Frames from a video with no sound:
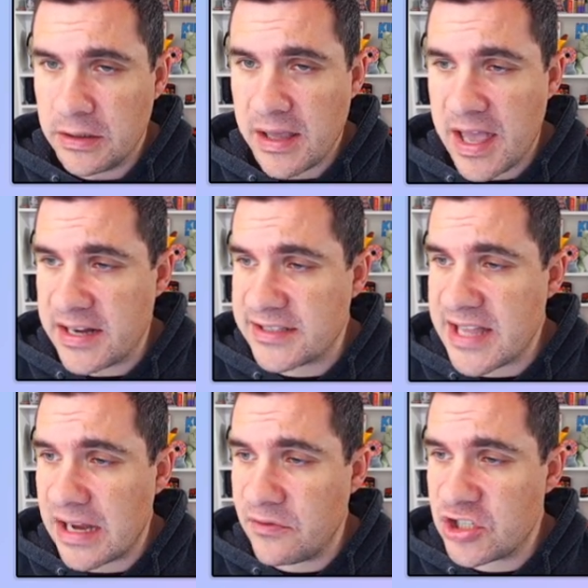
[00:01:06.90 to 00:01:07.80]
And it's
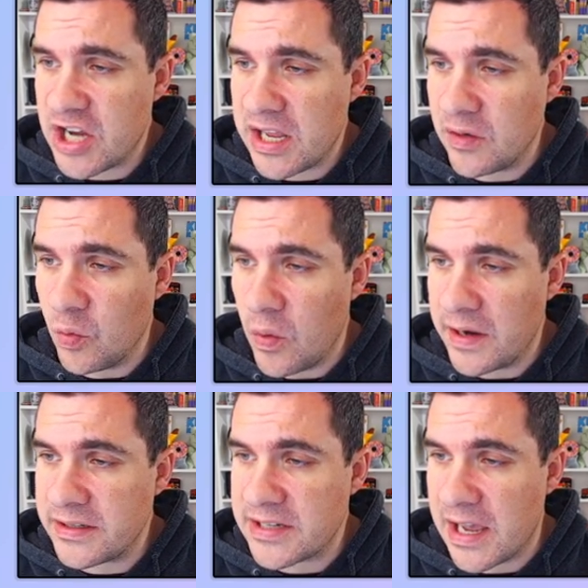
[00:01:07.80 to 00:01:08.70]
not even shaking
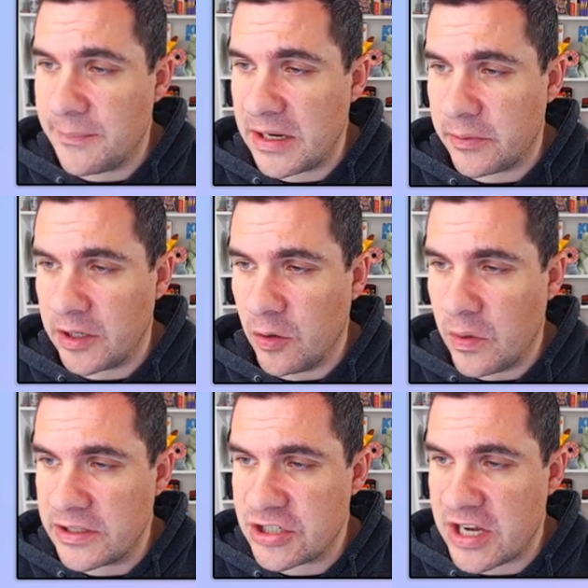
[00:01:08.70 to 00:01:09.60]
one time. There we go,
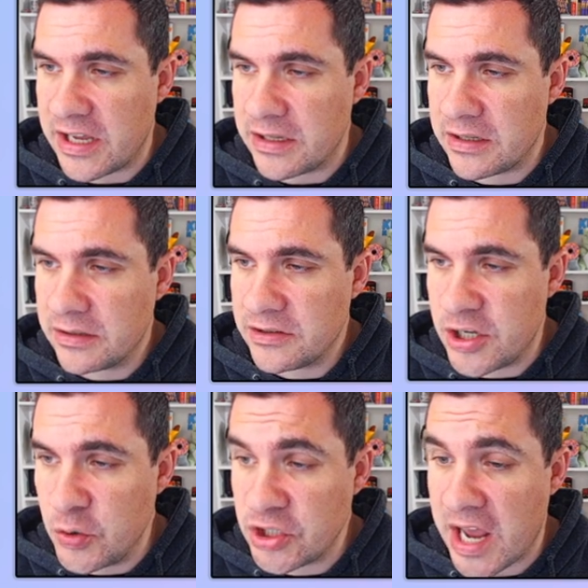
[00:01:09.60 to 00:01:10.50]
one shake.
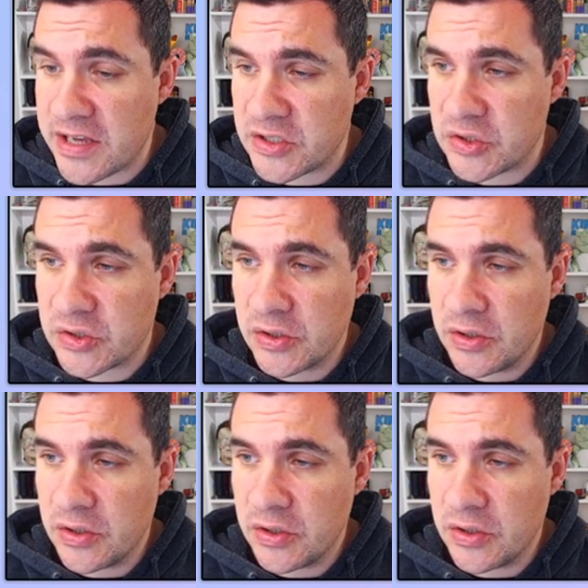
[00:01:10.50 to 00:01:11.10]
Two shakes!